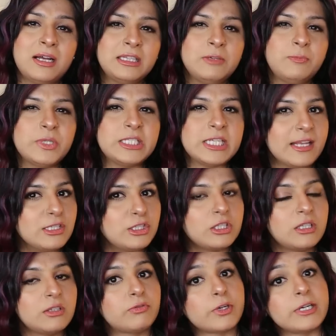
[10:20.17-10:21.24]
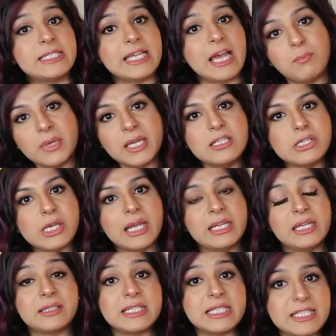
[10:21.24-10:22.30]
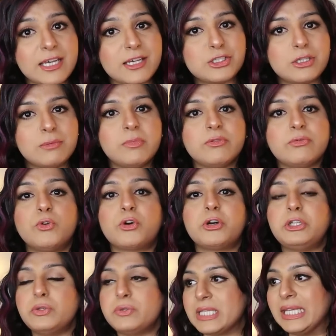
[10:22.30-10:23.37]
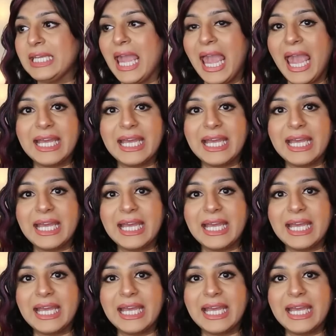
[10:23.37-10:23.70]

the potential for damage and irritation before using